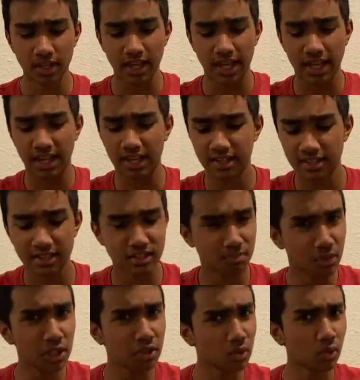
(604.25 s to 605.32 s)
And it's
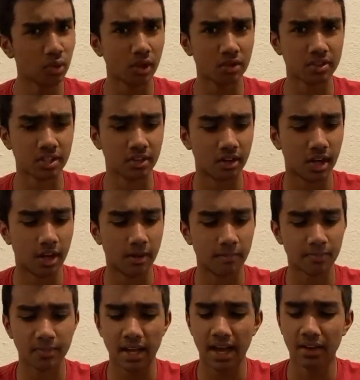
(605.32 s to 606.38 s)
pretty cool also.
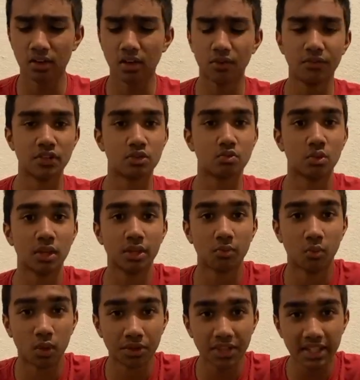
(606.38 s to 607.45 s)
I don't know if it's really
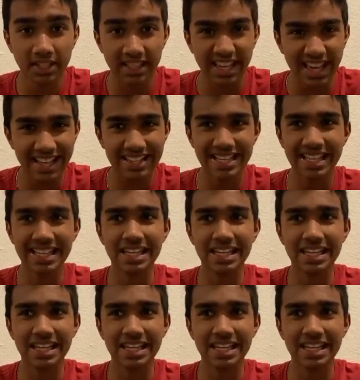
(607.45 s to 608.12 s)
worth it yet.